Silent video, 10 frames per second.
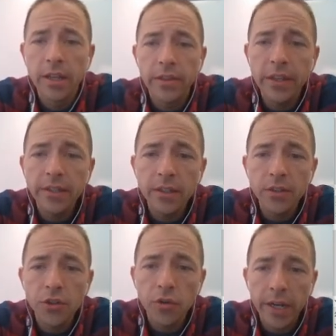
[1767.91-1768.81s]
this
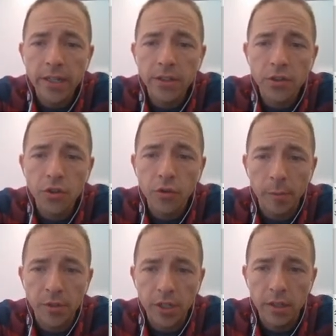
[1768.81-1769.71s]
is
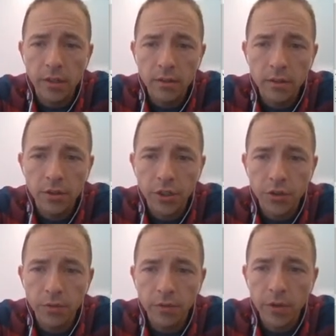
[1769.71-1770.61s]
transcription,
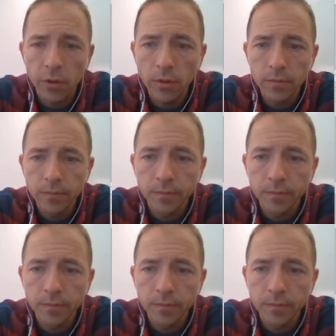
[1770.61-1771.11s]
just review.